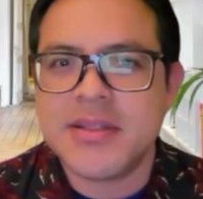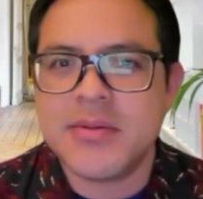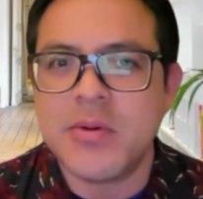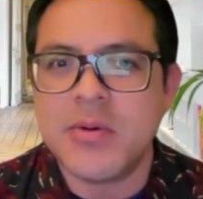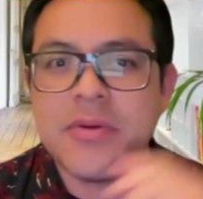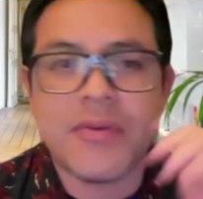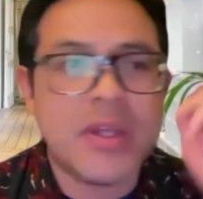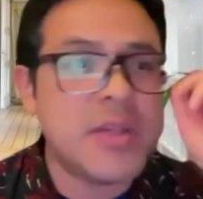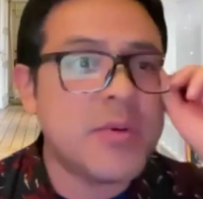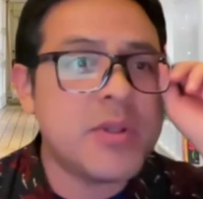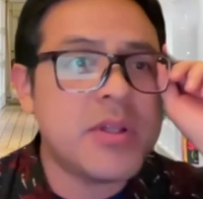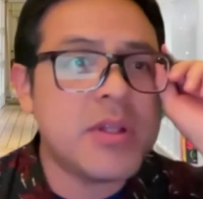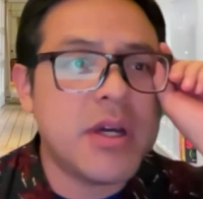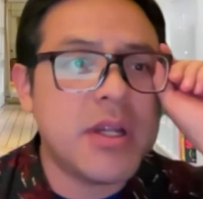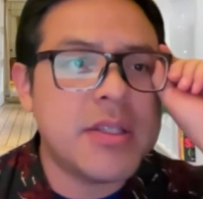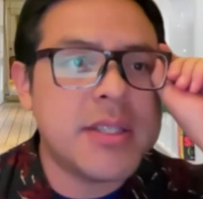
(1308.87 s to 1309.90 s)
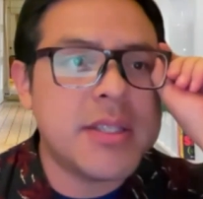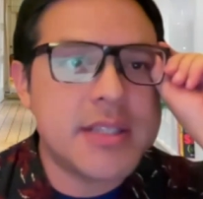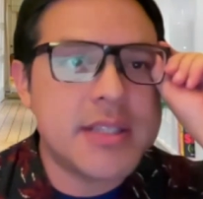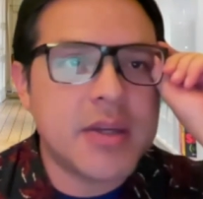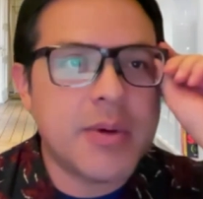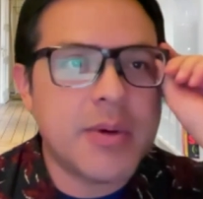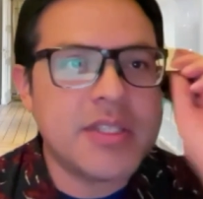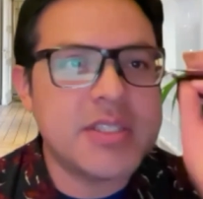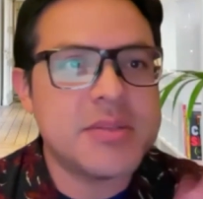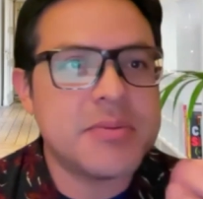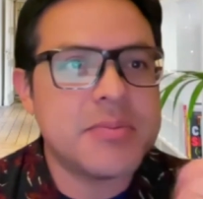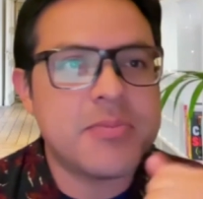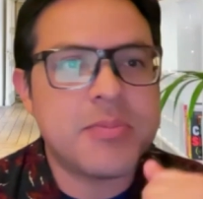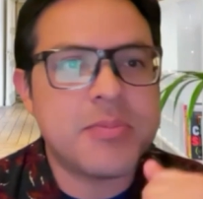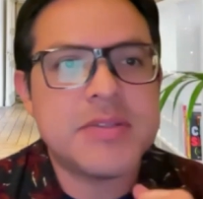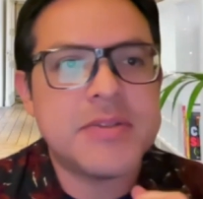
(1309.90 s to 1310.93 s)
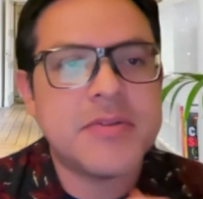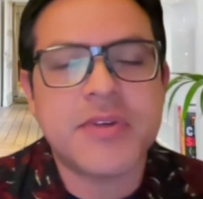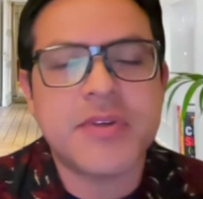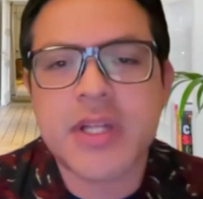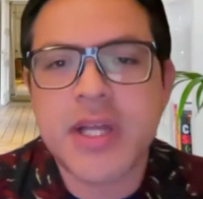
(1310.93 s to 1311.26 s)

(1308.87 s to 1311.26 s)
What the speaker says: Well, if anyone in the audience has any questions, please feel free